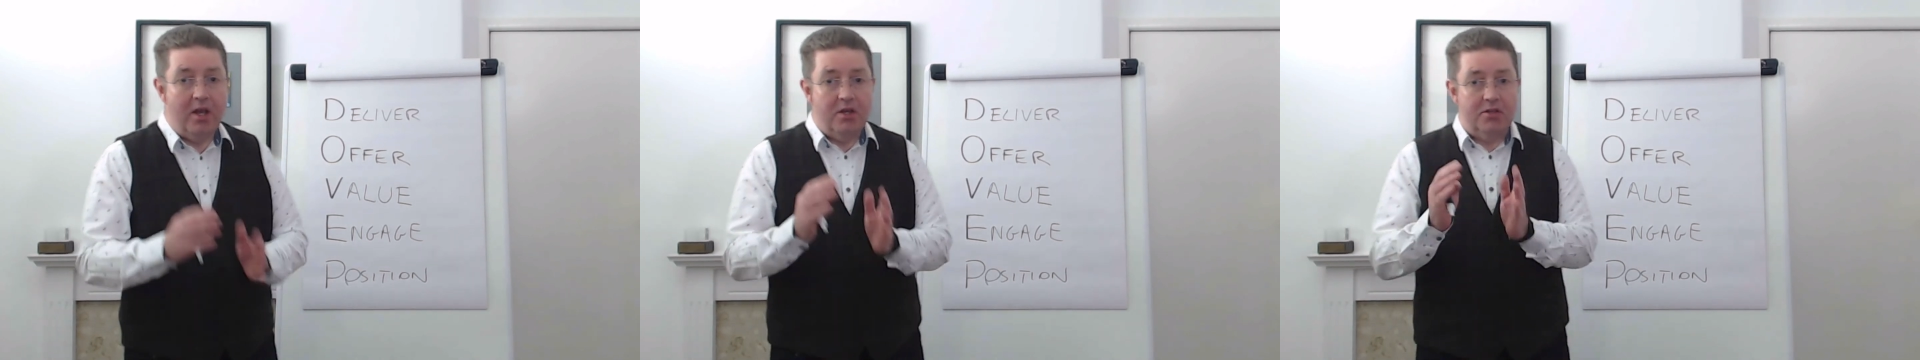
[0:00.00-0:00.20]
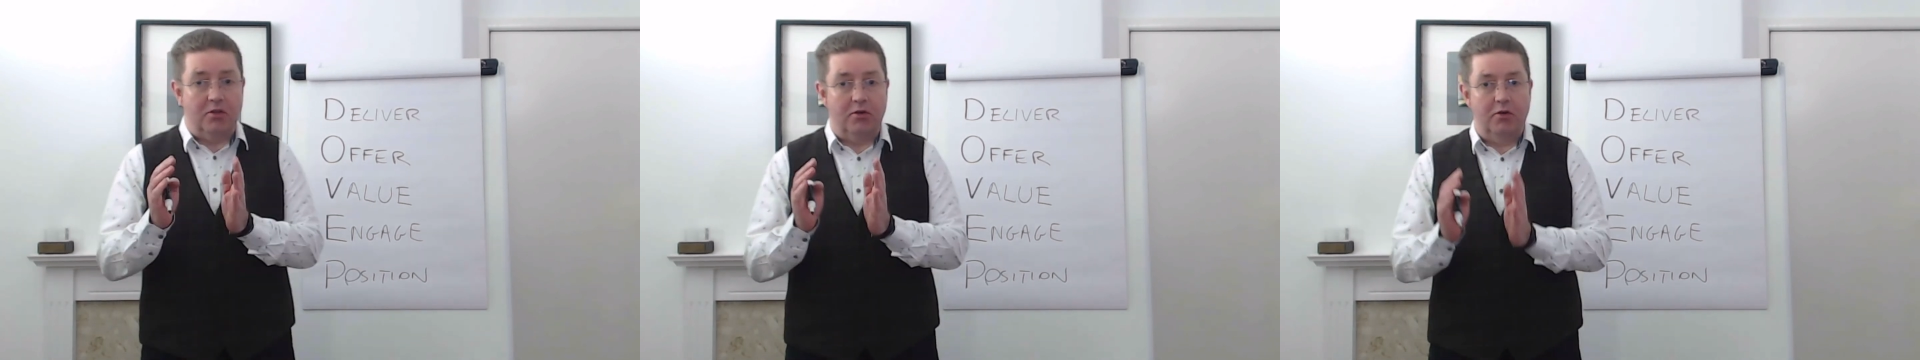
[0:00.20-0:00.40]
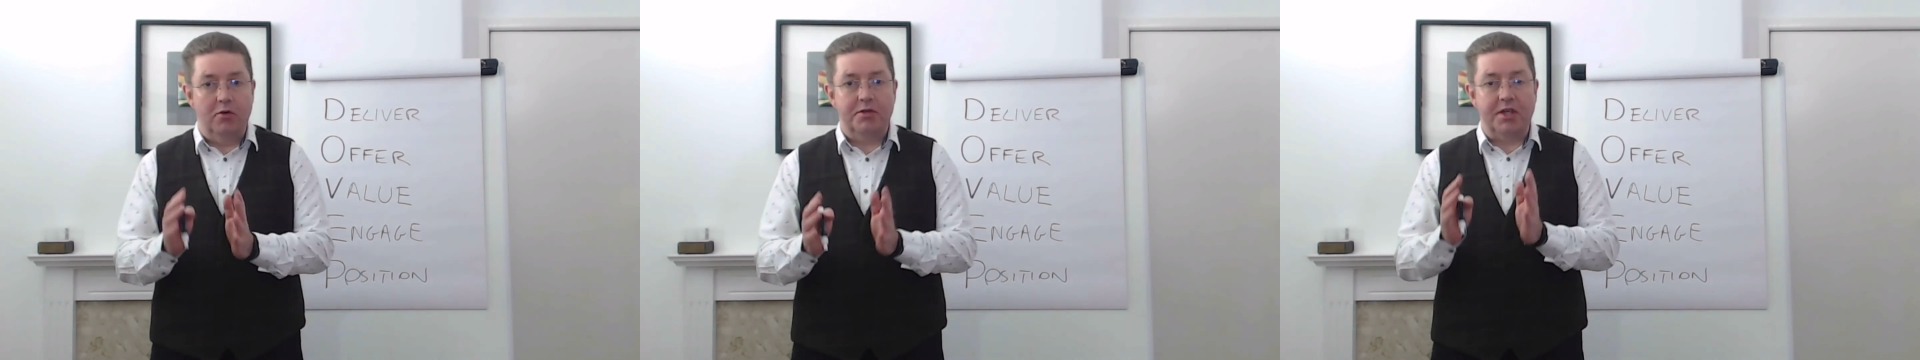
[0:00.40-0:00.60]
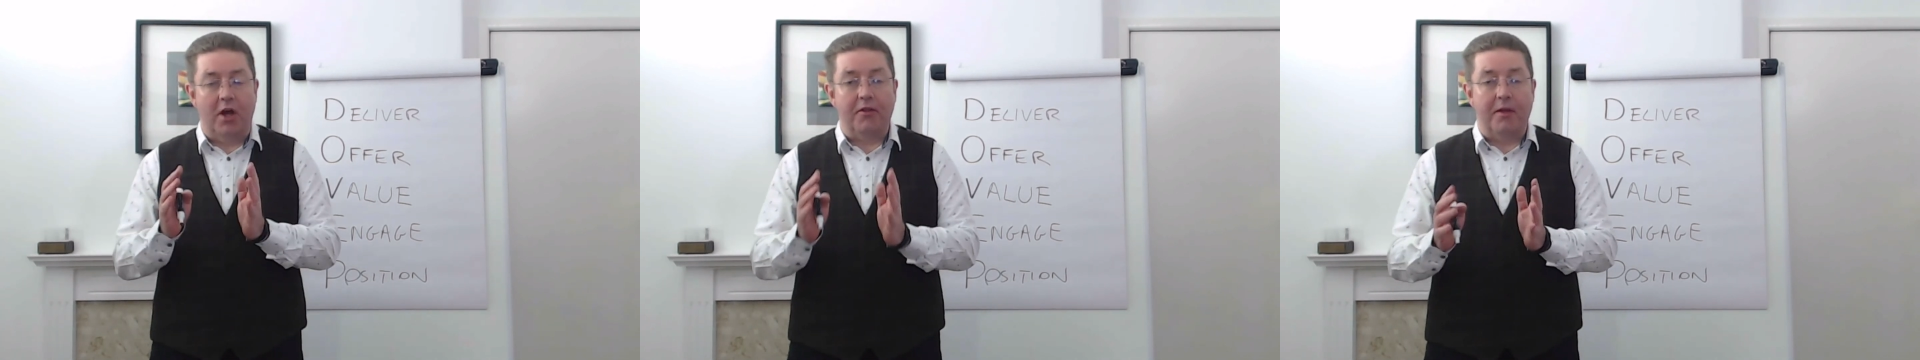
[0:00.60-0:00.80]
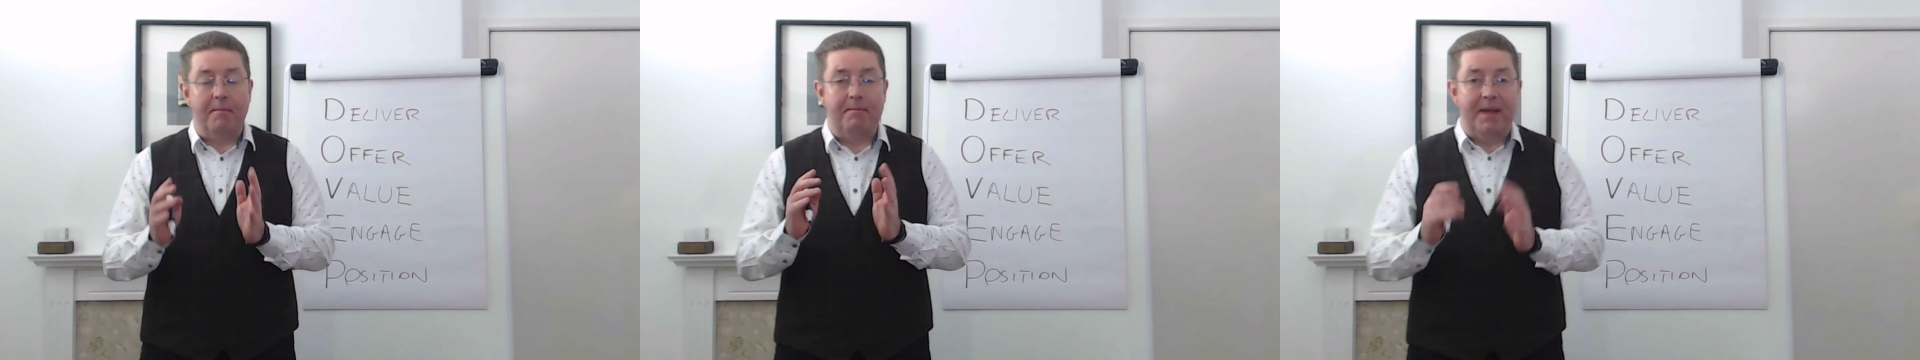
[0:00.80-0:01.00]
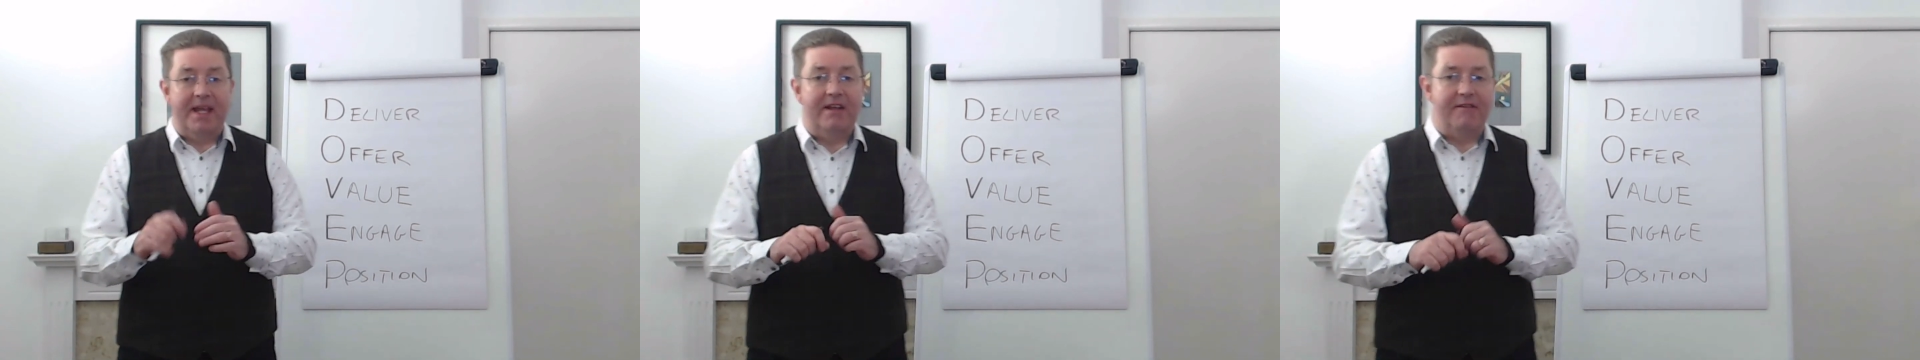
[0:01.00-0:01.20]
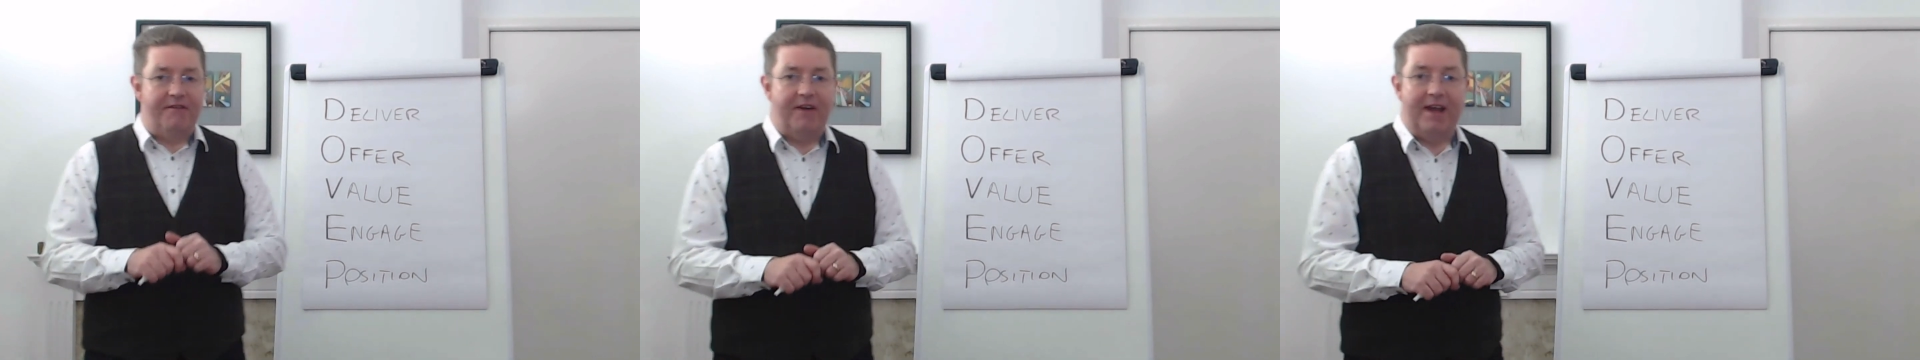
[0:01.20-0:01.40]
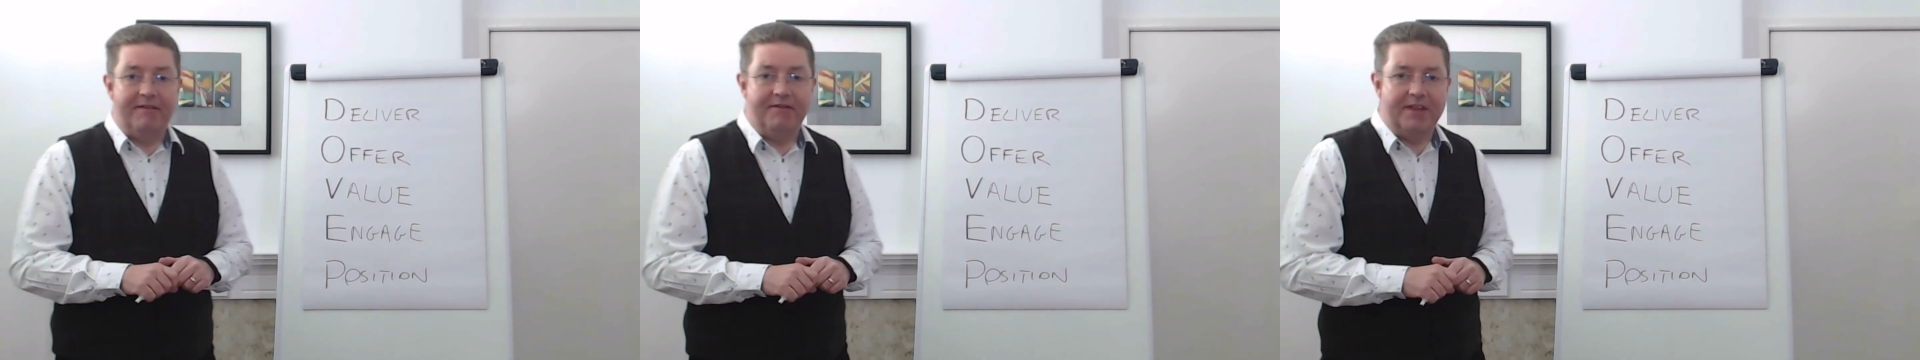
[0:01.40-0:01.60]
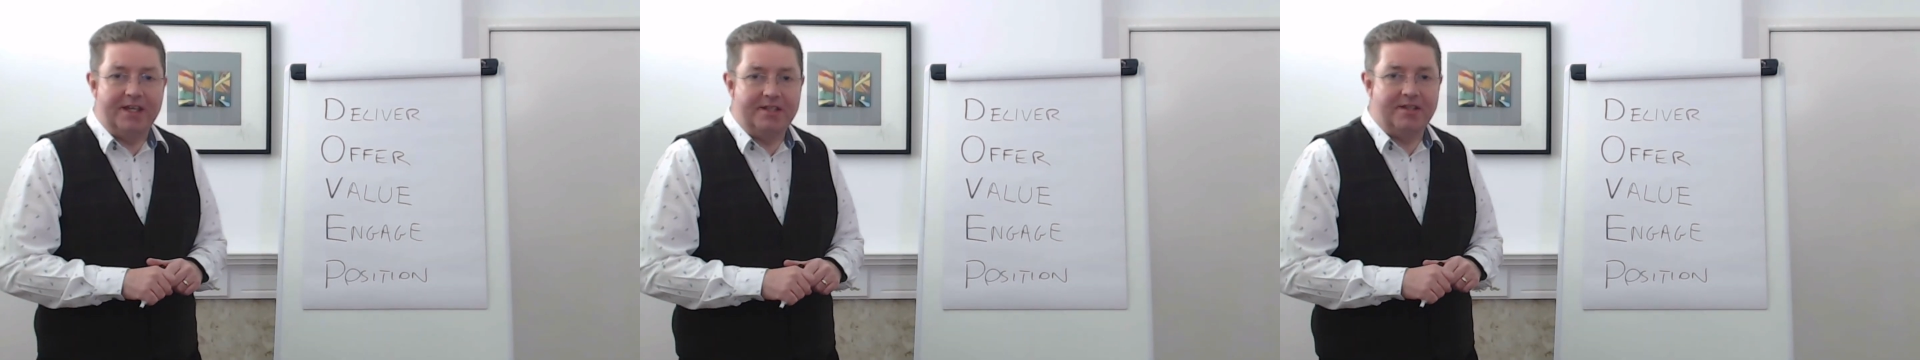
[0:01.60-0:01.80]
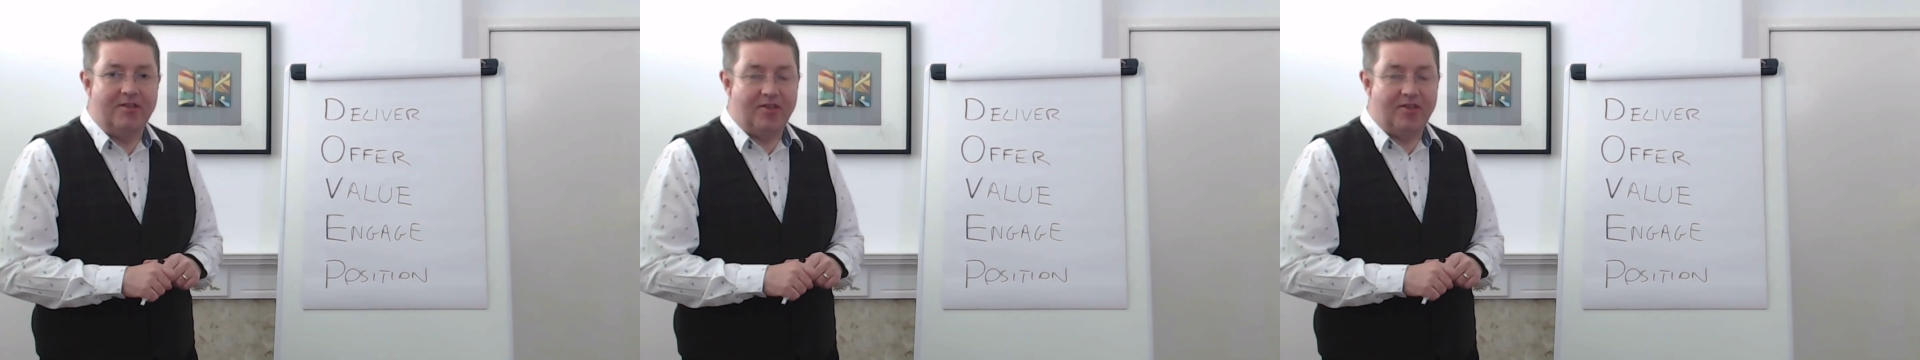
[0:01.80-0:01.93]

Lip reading: So those are the big five things to